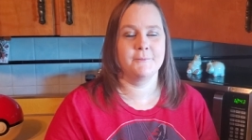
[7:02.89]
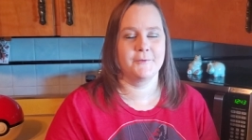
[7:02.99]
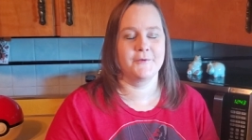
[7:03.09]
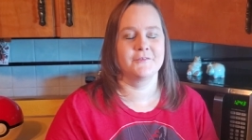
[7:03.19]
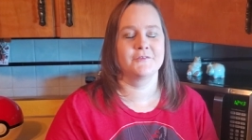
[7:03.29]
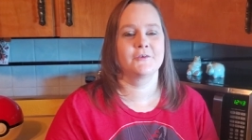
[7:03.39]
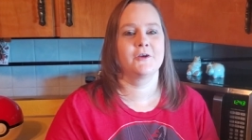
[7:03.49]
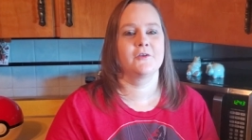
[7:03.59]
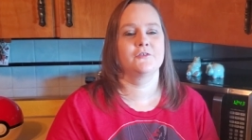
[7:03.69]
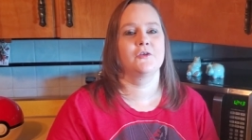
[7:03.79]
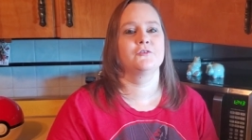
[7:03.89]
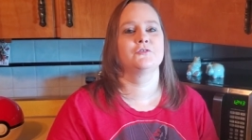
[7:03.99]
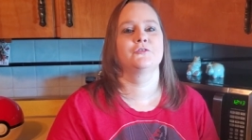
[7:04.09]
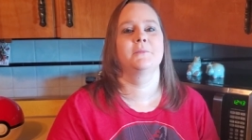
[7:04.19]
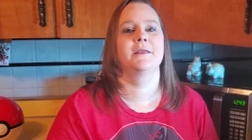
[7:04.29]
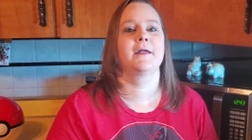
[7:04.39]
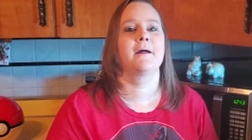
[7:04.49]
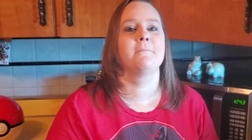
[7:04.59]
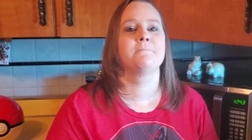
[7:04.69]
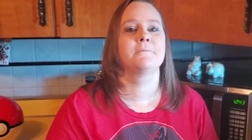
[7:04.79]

Hippos across all social media.